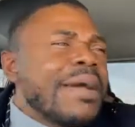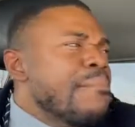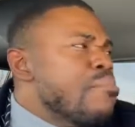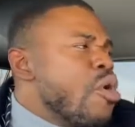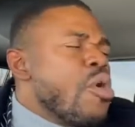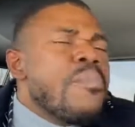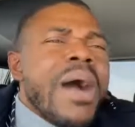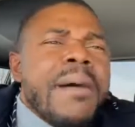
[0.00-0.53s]
has
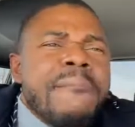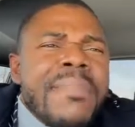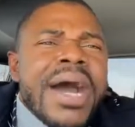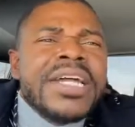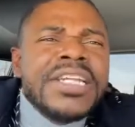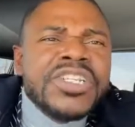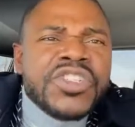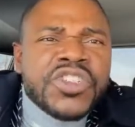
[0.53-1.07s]
a mobile
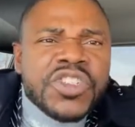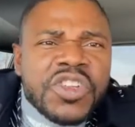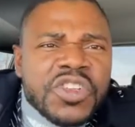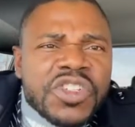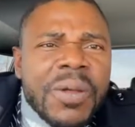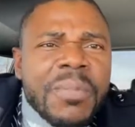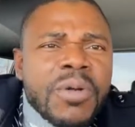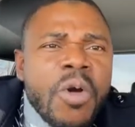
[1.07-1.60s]
money
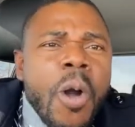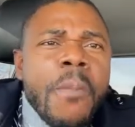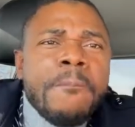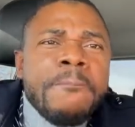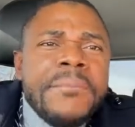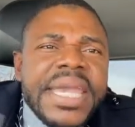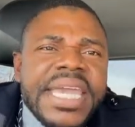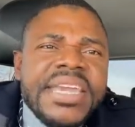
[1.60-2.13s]
system
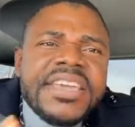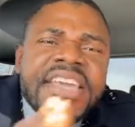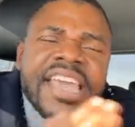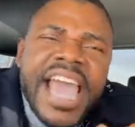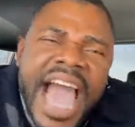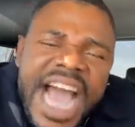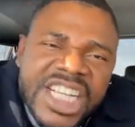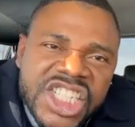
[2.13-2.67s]
called
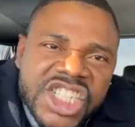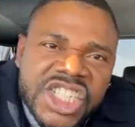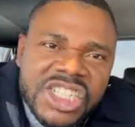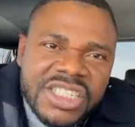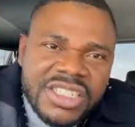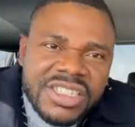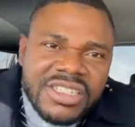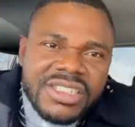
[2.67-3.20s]

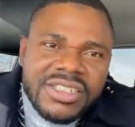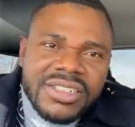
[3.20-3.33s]
bKash.